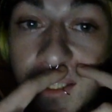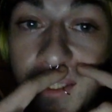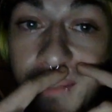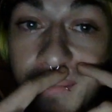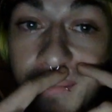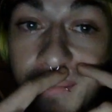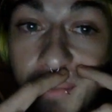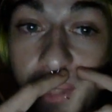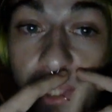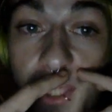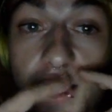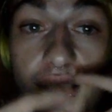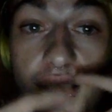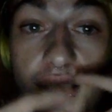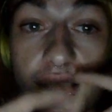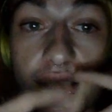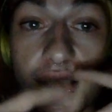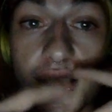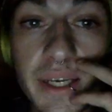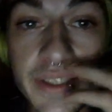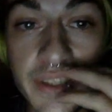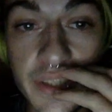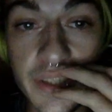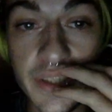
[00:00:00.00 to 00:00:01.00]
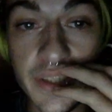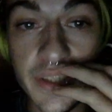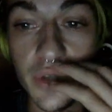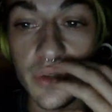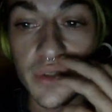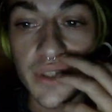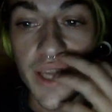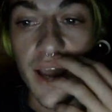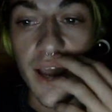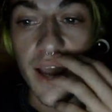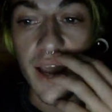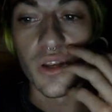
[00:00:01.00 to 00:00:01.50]
But this has managed to go
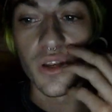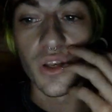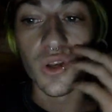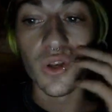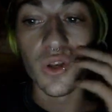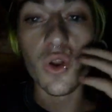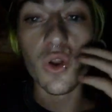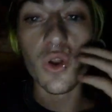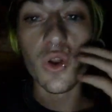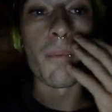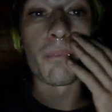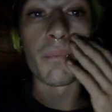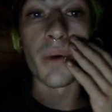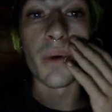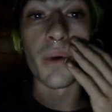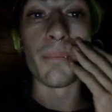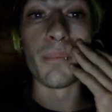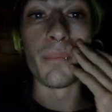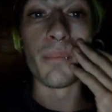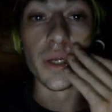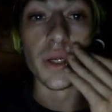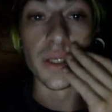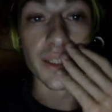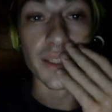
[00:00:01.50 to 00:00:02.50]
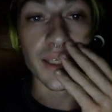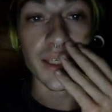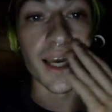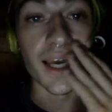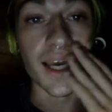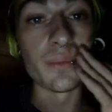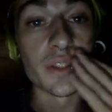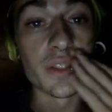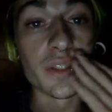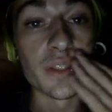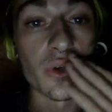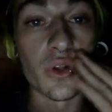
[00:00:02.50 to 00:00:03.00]
down a lot by putting
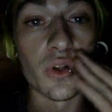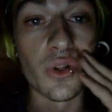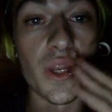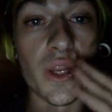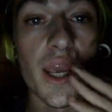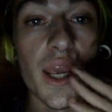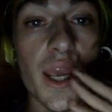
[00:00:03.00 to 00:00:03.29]
cannabis oil on it.